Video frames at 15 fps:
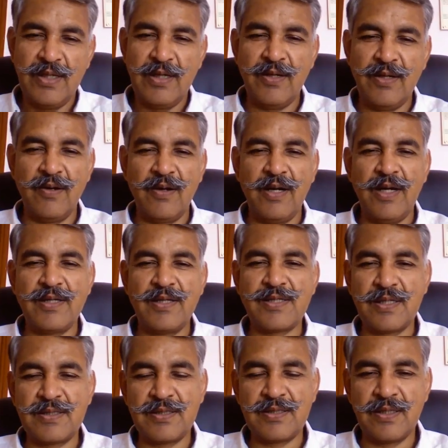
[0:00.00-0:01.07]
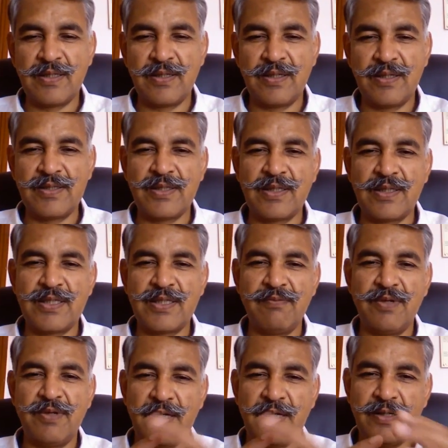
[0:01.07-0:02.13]
Unorganized sector is
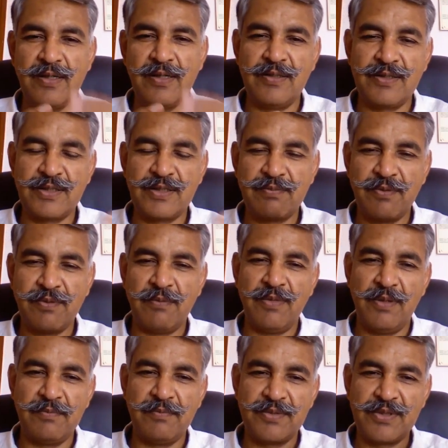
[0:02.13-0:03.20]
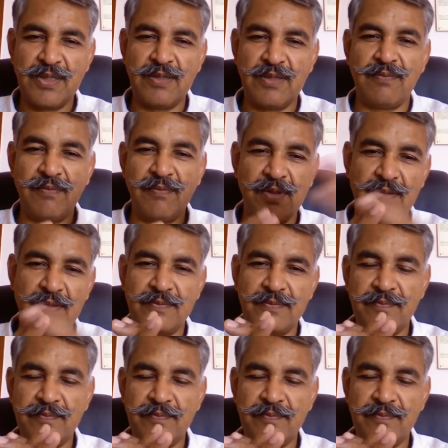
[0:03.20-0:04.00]
receiving hurdles, problems everywhere.